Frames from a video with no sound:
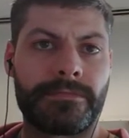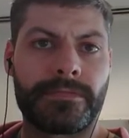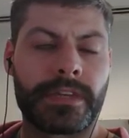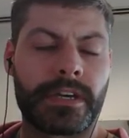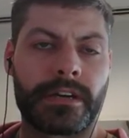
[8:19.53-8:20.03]

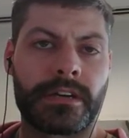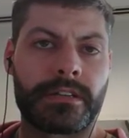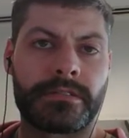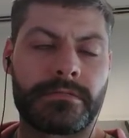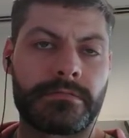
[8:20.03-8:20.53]
yeah,
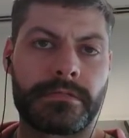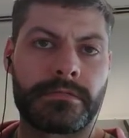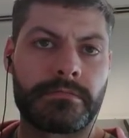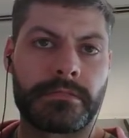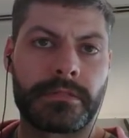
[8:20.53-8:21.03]

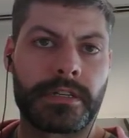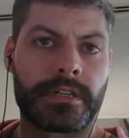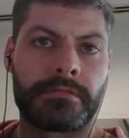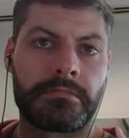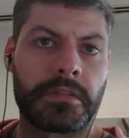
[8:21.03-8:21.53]
you
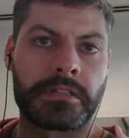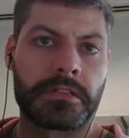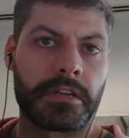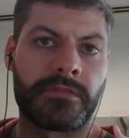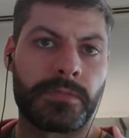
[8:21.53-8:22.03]
know, that's
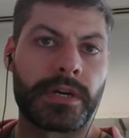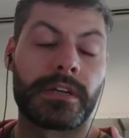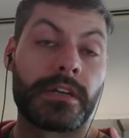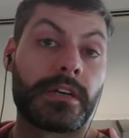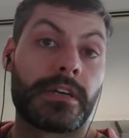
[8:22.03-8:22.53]
enough.
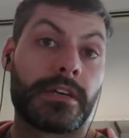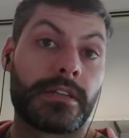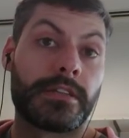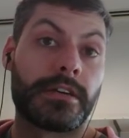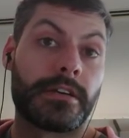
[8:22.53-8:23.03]
But
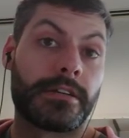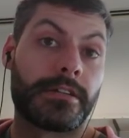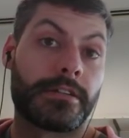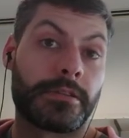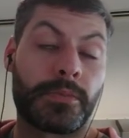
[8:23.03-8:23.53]
the
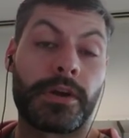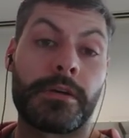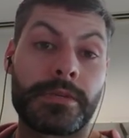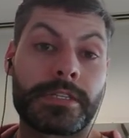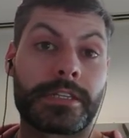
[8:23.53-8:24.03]

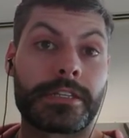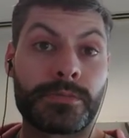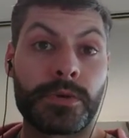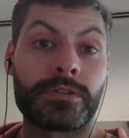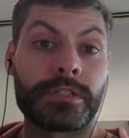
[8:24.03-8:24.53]
problem is that these
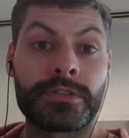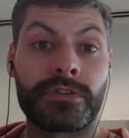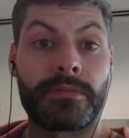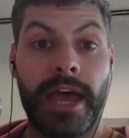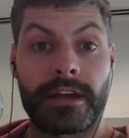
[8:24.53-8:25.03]
proteins
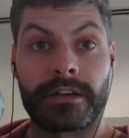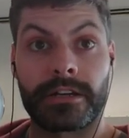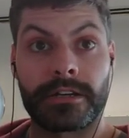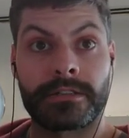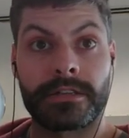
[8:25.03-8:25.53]
form
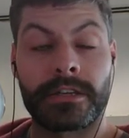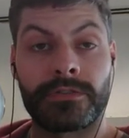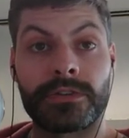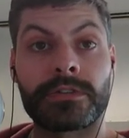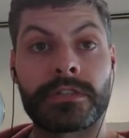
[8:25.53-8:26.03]
aggregates, and
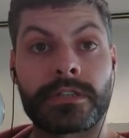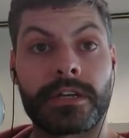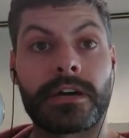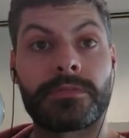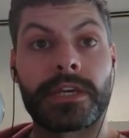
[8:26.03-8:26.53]
if you can
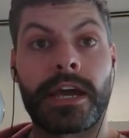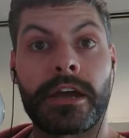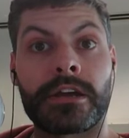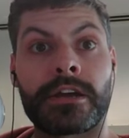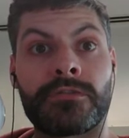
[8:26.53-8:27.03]
stop the
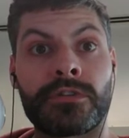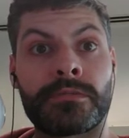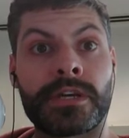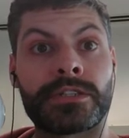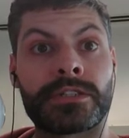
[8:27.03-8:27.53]
aggregate
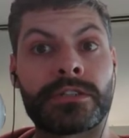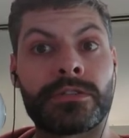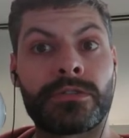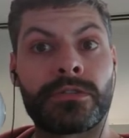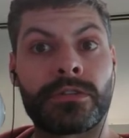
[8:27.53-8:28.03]
formation
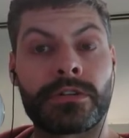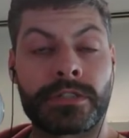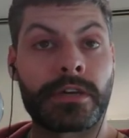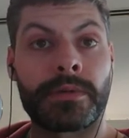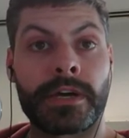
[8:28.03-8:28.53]
or
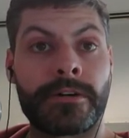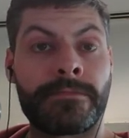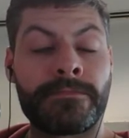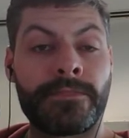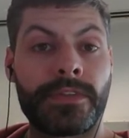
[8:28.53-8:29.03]
somehow,
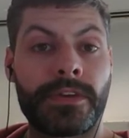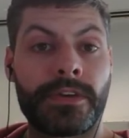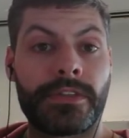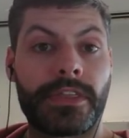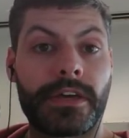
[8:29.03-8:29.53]

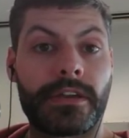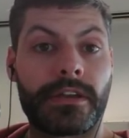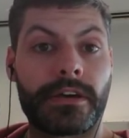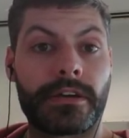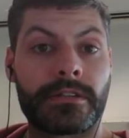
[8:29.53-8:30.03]

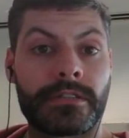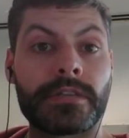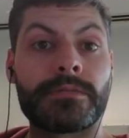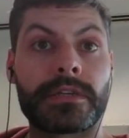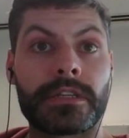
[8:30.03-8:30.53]
then
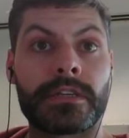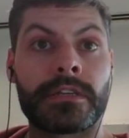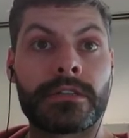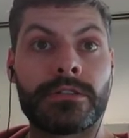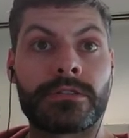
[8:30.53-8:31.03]
seemingly
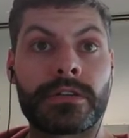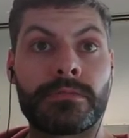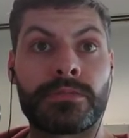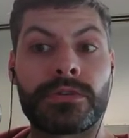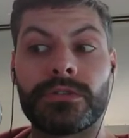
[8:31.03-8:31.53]
you could
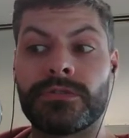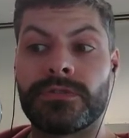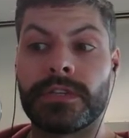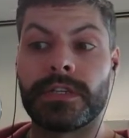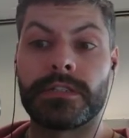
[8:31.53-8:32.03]

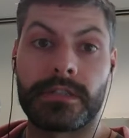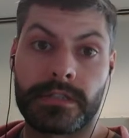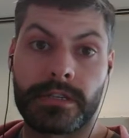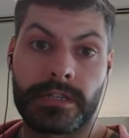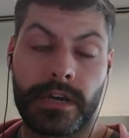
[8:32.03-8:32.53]
improve the
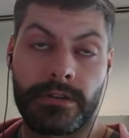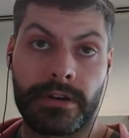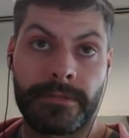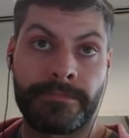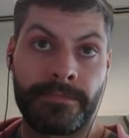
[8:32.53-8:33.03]
disease
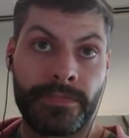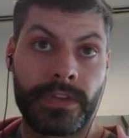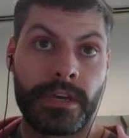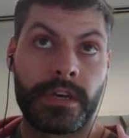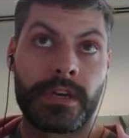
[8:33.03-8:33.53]
outcome.
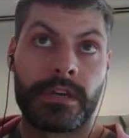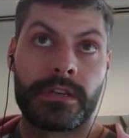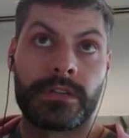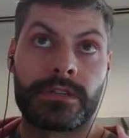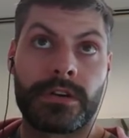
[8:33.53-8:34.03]

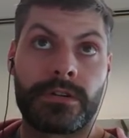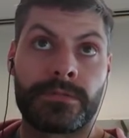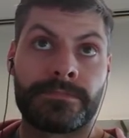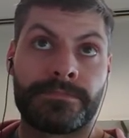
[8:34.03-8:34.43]
So